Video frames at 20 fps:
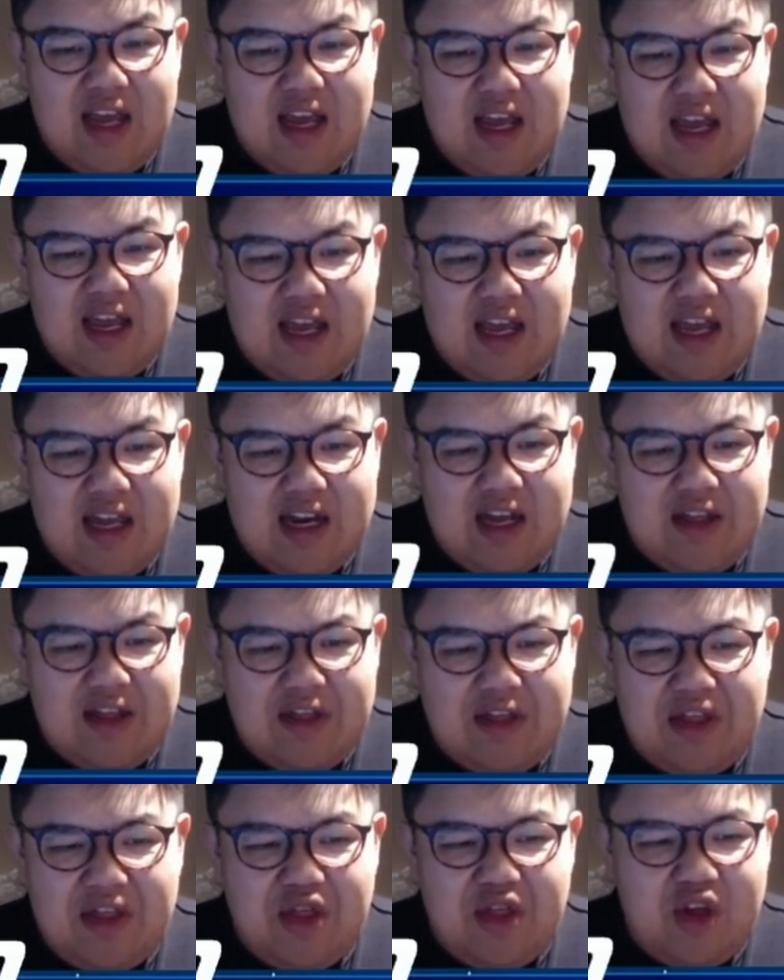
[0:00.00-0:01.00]
And
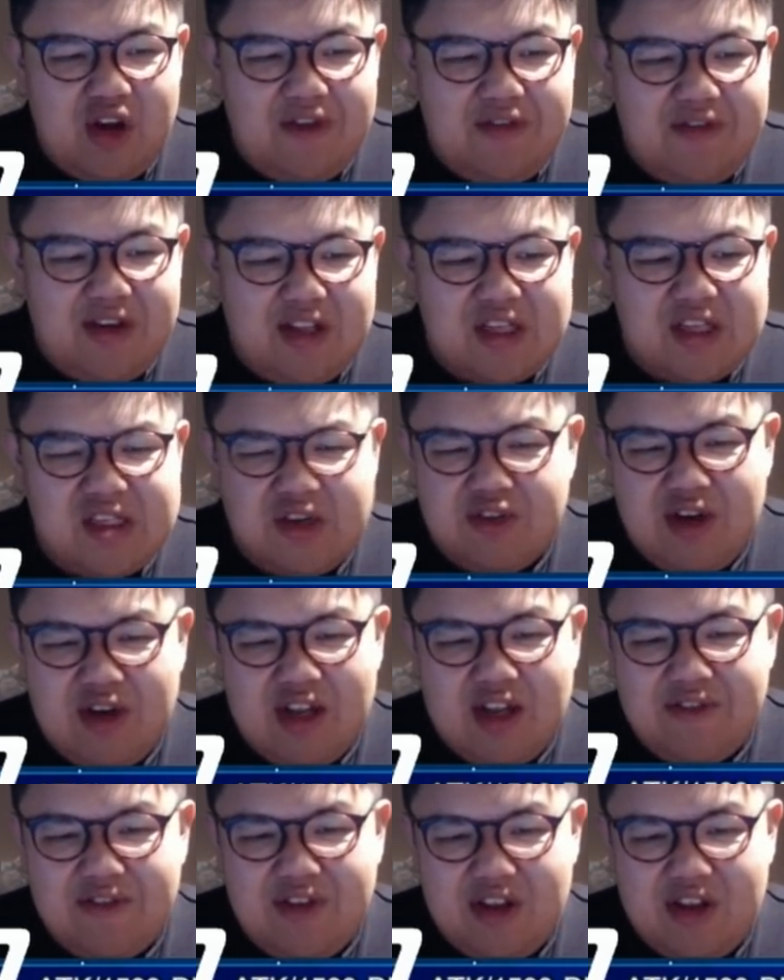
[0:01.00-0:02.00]
the third effect is
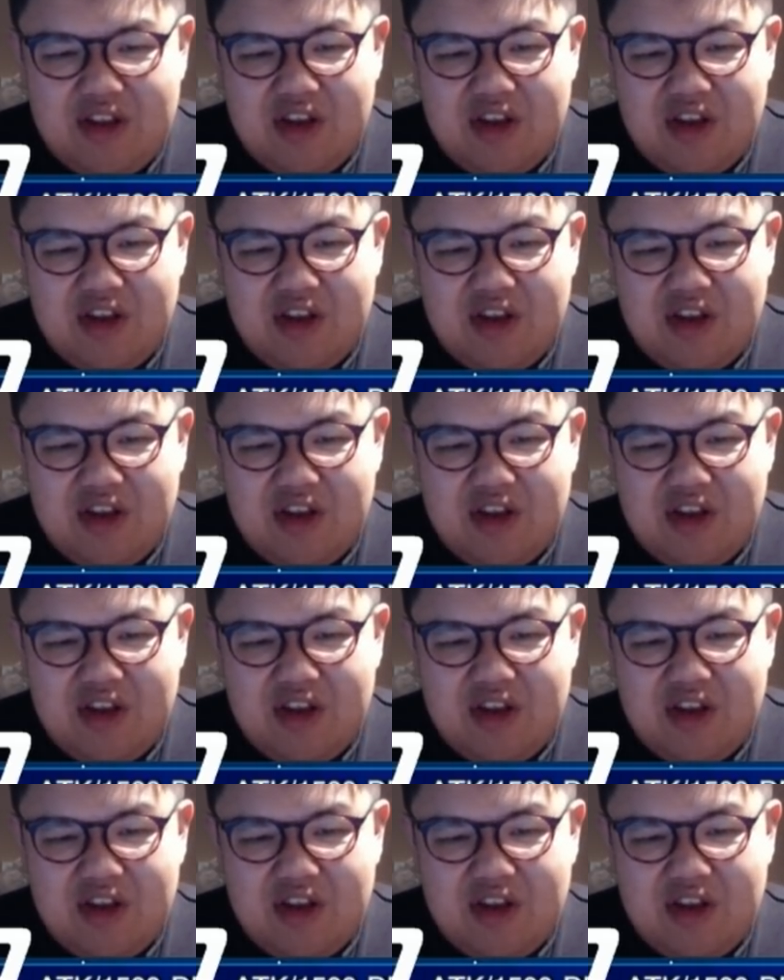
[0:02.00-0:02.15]
irrelevant.